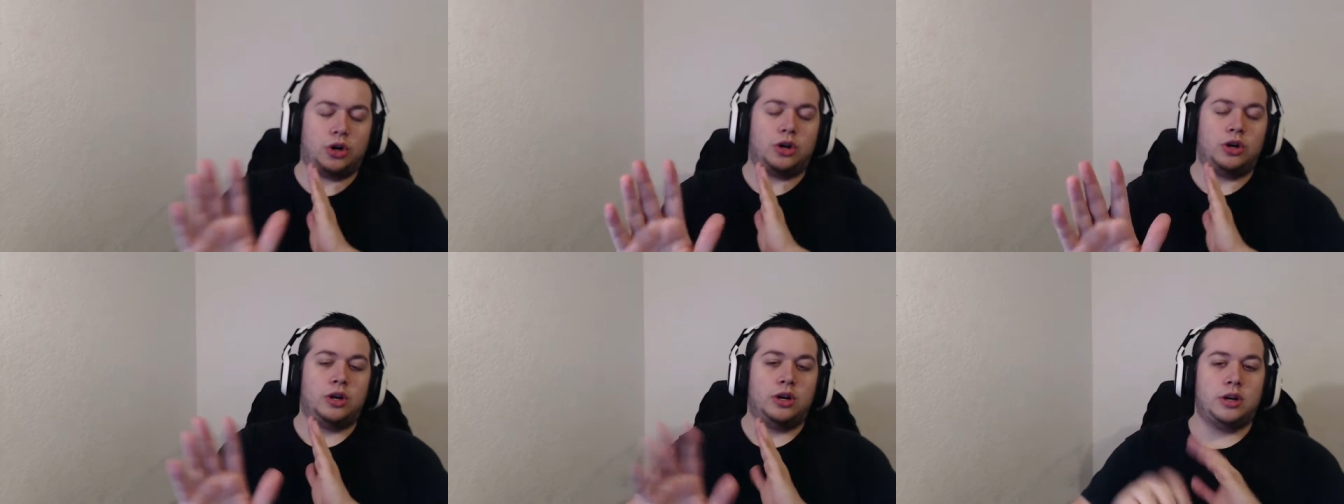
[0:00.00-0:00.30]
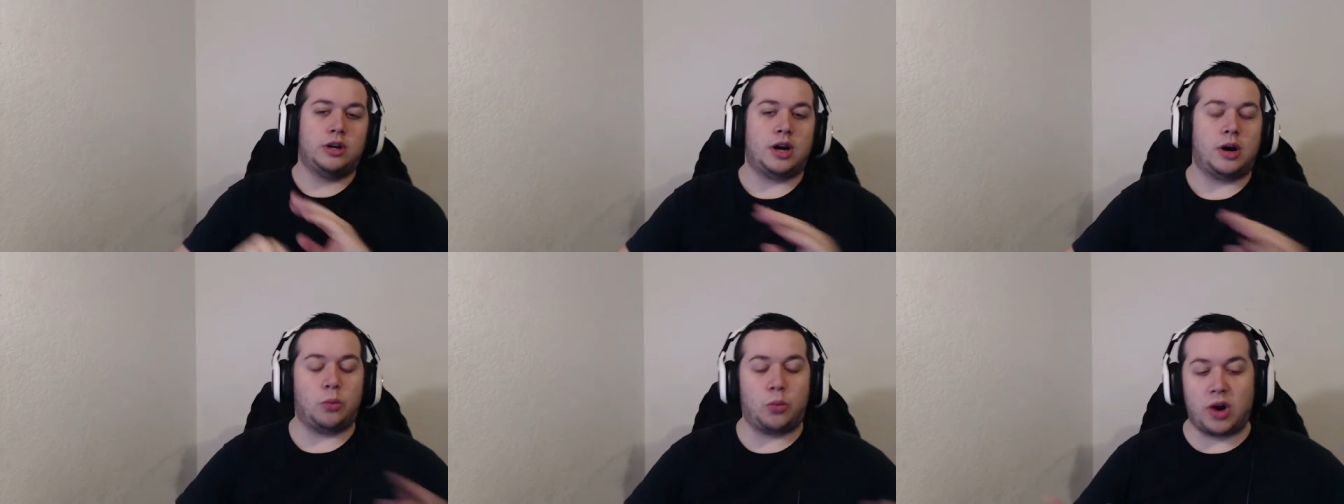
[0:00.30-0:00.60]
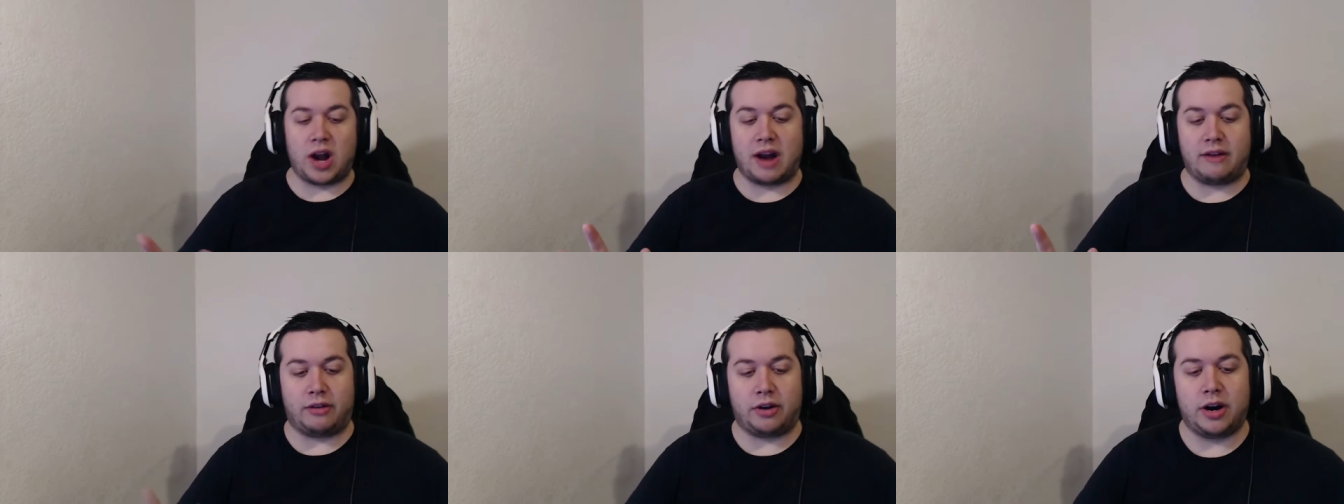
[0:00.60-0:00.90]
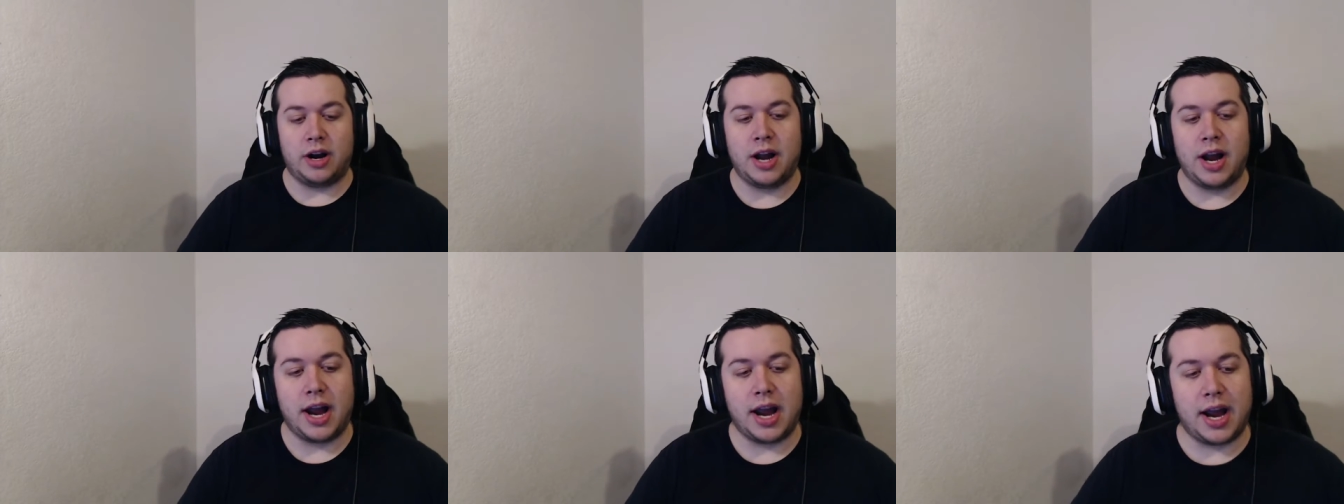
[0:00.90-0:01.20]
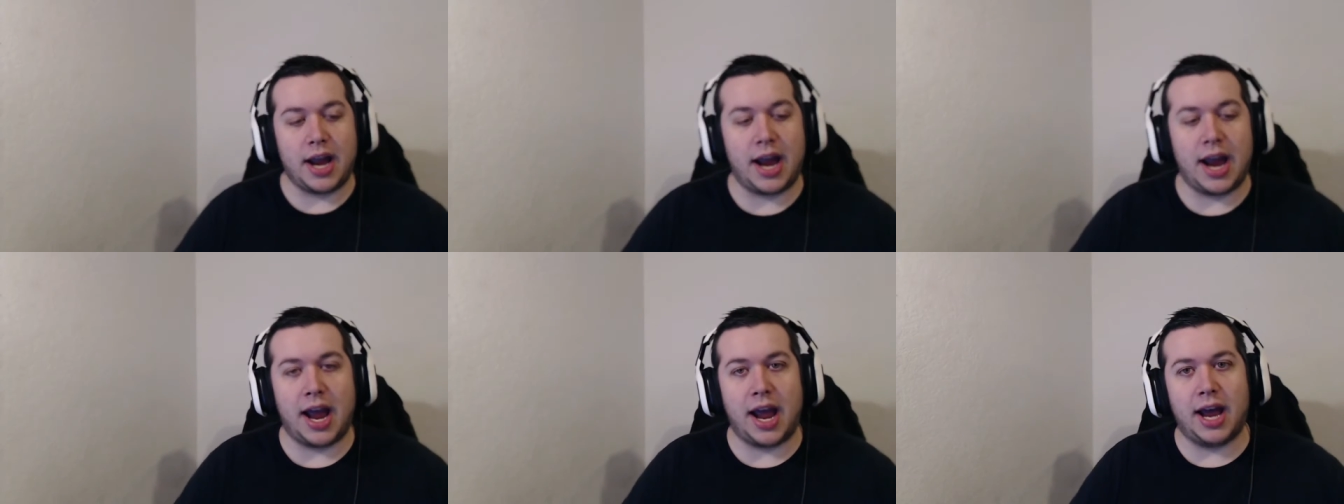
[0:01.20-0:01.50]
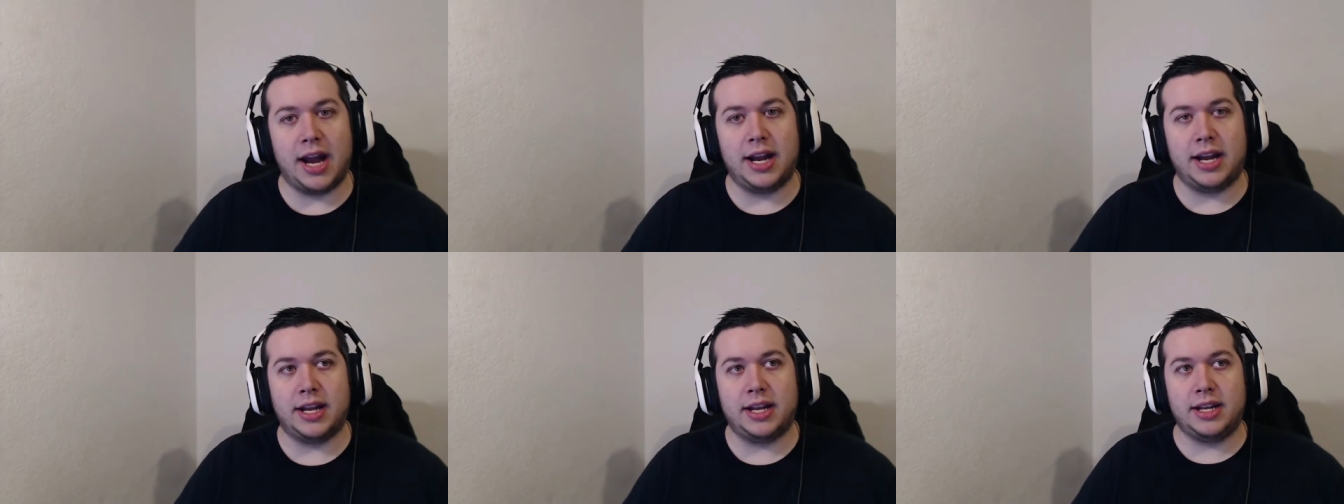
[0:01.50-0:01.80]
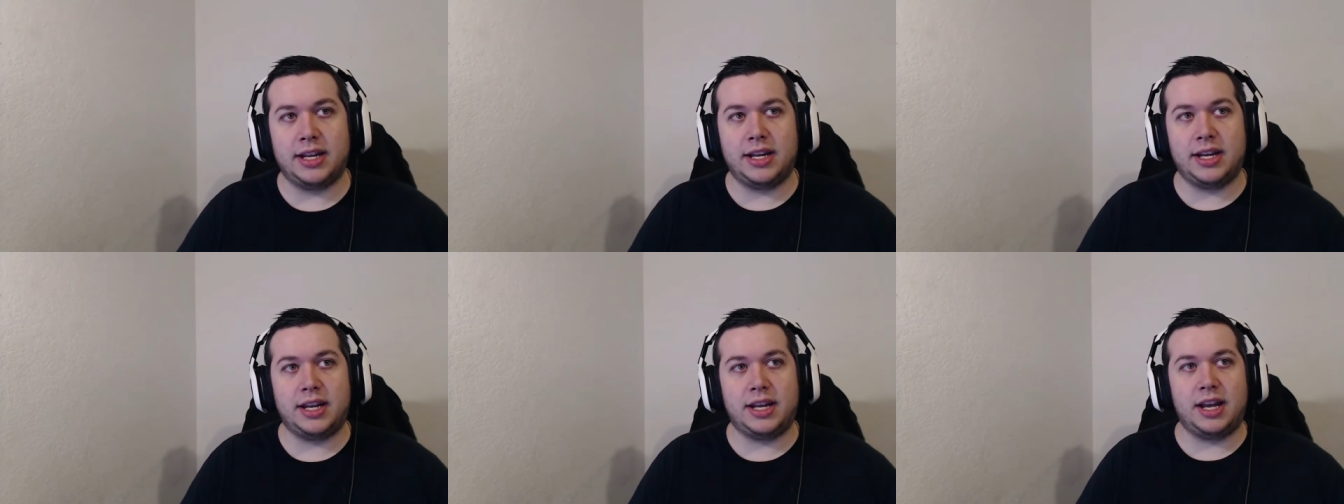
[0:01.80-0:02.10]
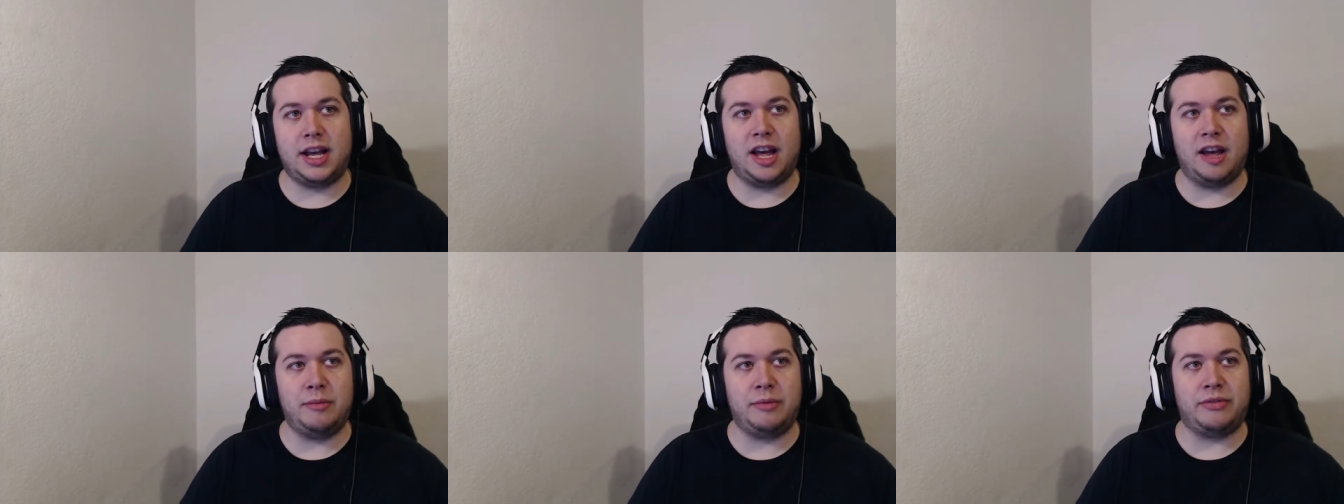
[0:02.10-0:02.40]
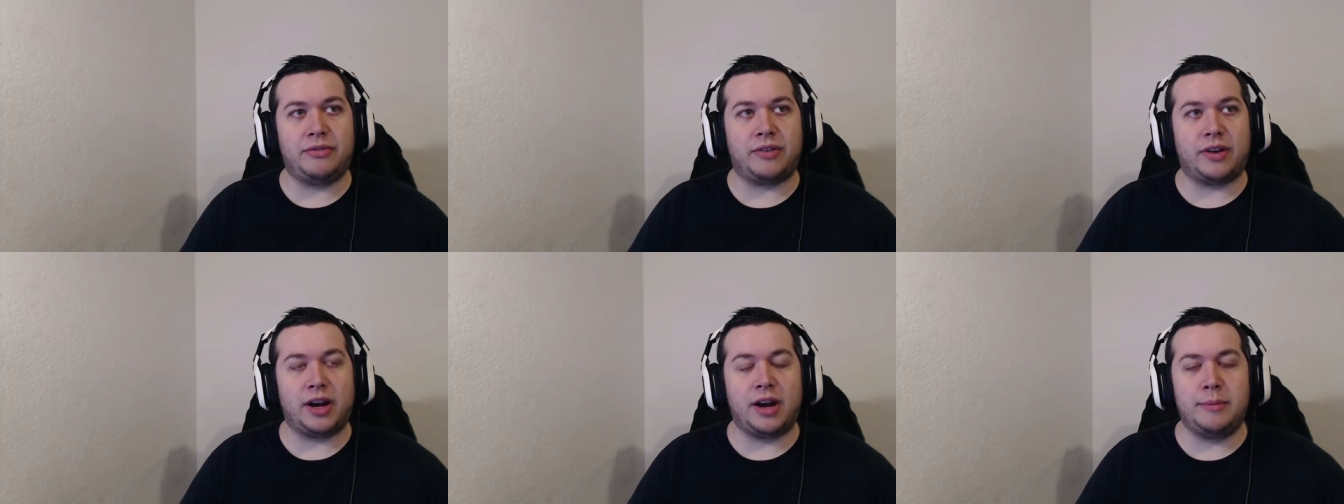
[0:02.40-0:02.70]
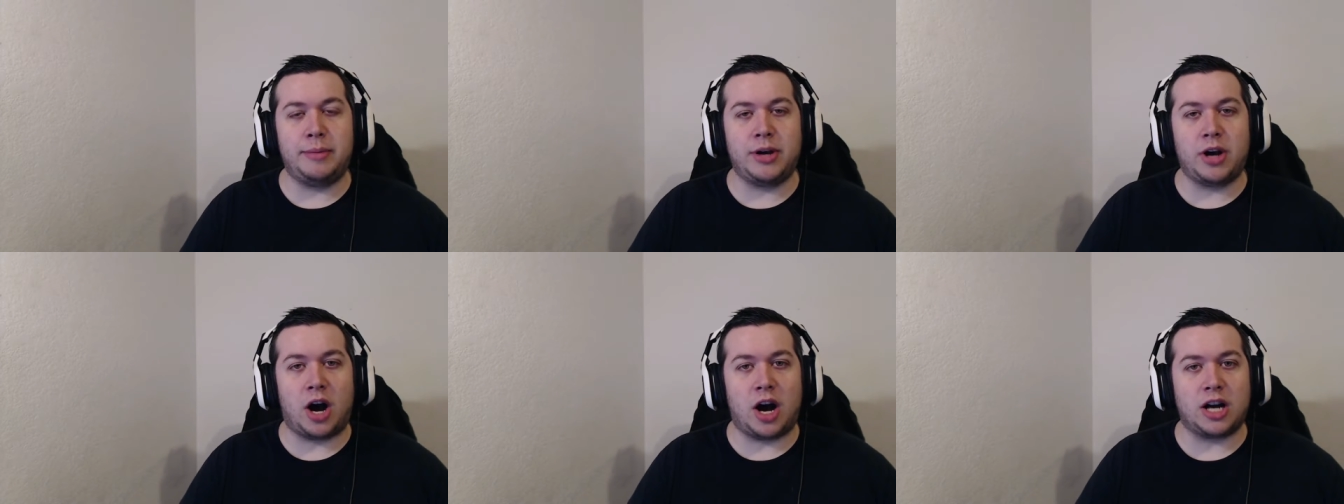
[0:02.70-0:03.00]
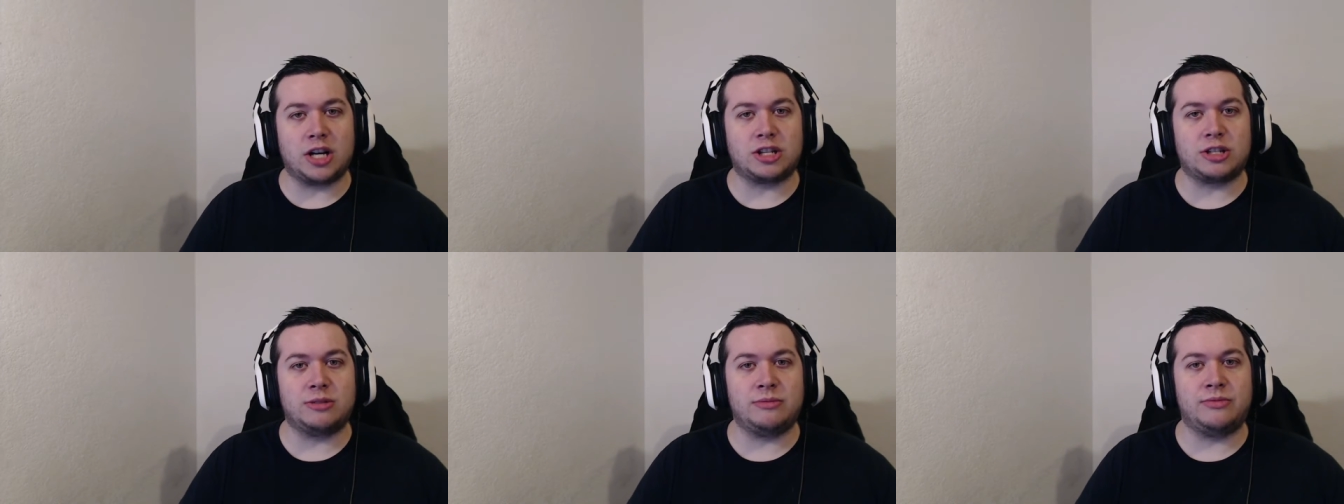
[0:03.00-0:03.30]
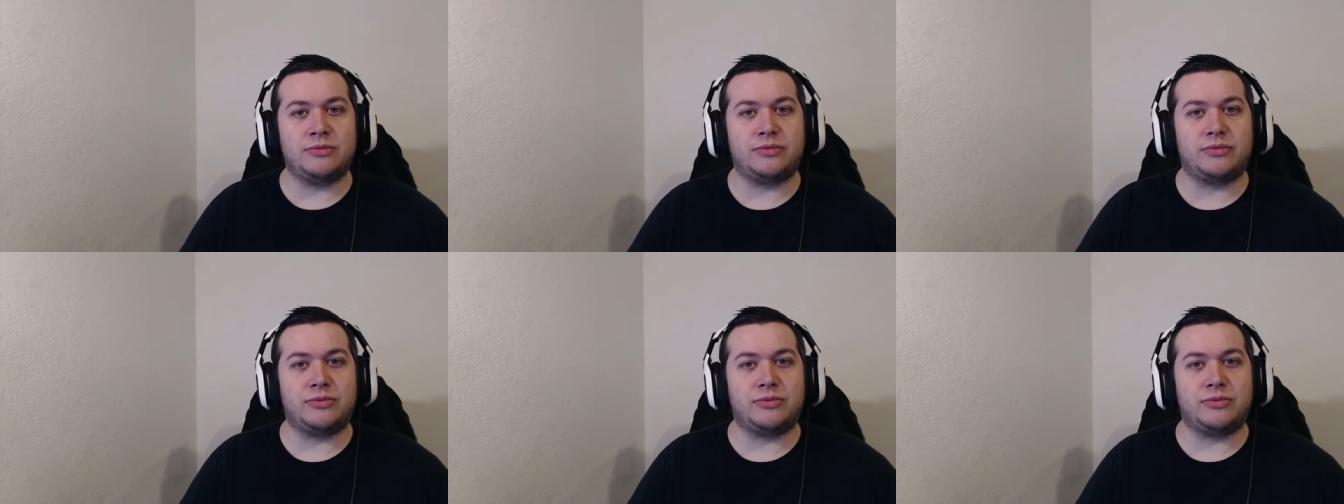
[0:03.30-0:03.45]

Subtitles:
whatever. And it'd be awesome